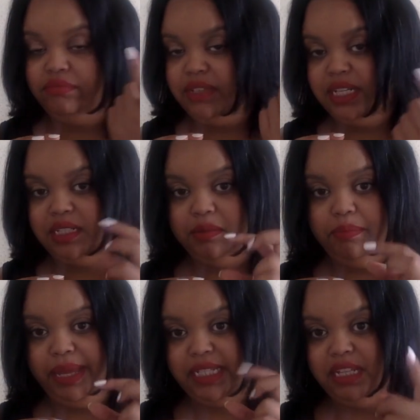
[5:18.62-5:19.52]
just
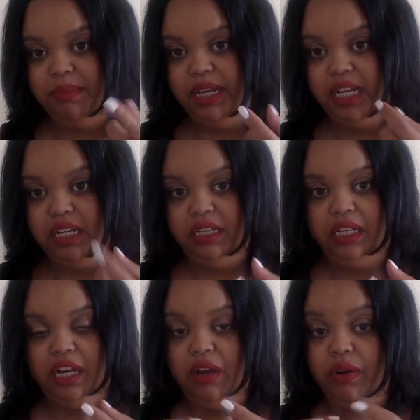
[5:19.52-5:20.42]
mix them in
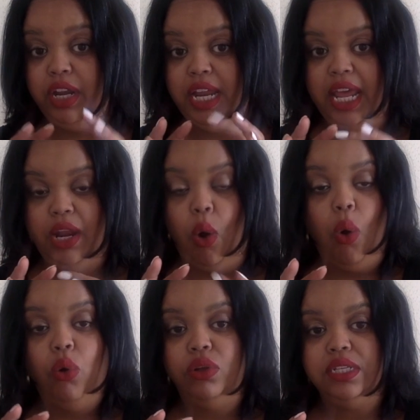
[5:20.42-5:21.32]
an
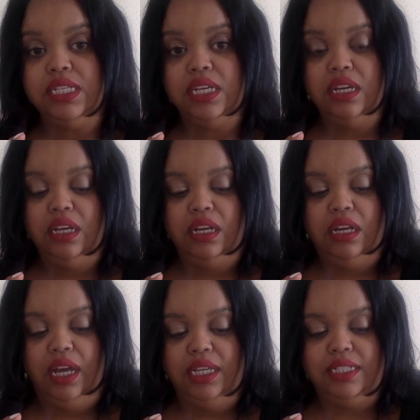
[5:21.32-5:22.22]
old
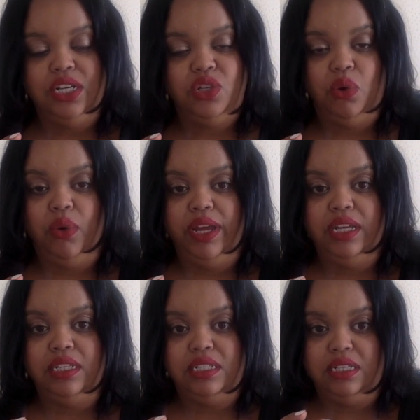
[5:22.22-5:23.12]
essential
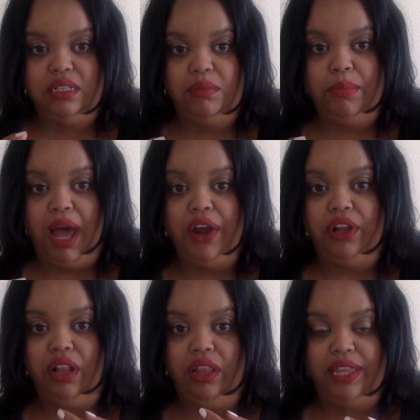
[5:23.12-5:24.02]
oils
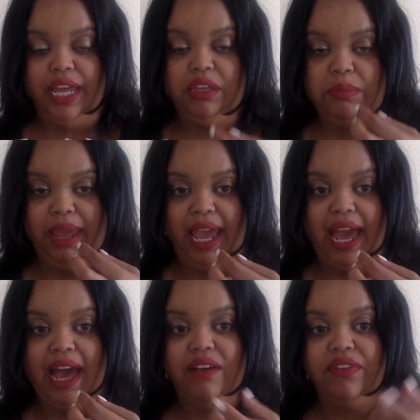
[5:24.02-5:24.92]
bottle that you may
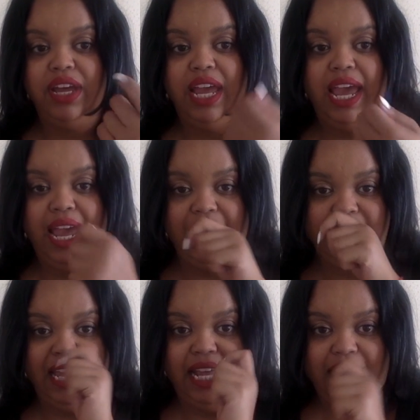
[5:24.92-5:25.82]
have,
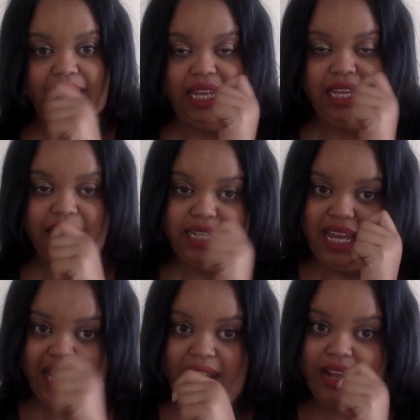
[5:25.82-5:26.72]
and then they can
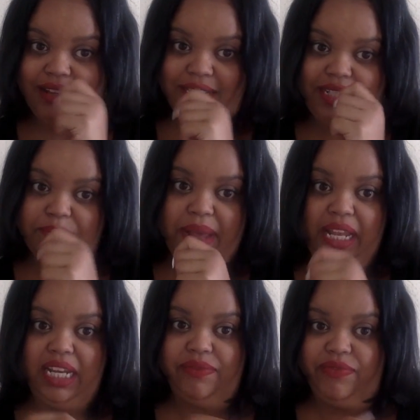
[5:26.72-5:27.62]
take it out and
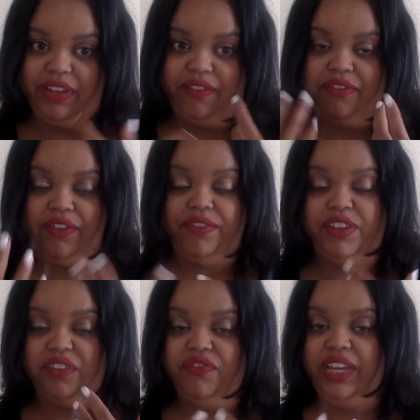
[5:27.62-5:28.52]
smell it if
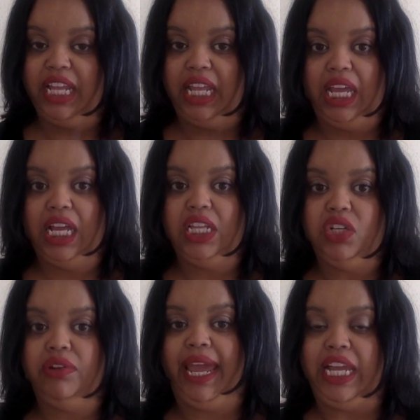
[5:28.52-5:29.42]
they're feeling a
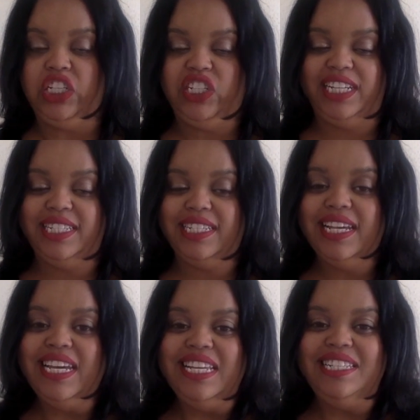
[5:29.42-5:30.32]
little anxious.
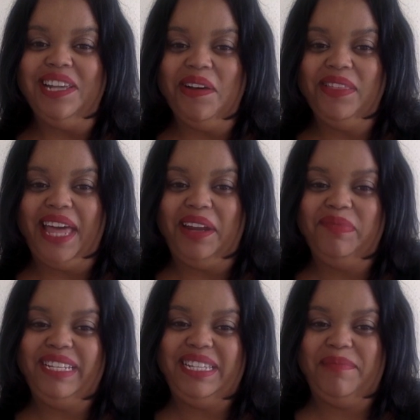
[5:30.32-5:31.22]
So
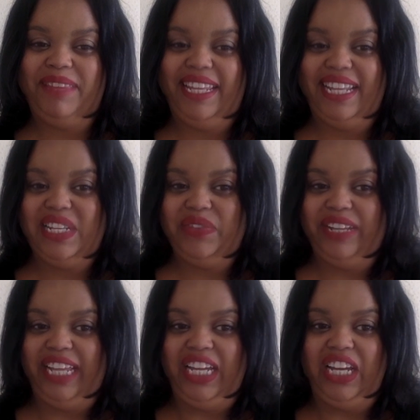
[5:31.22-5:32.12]
that'll be something that's
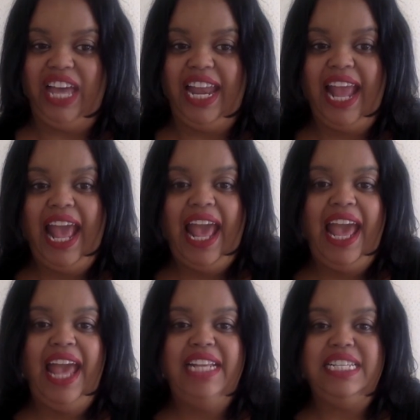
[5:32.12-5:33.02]
really good.
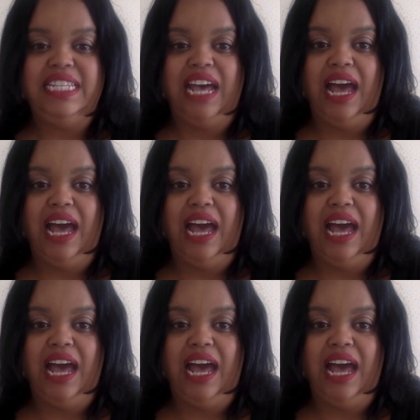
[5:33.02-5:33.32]
And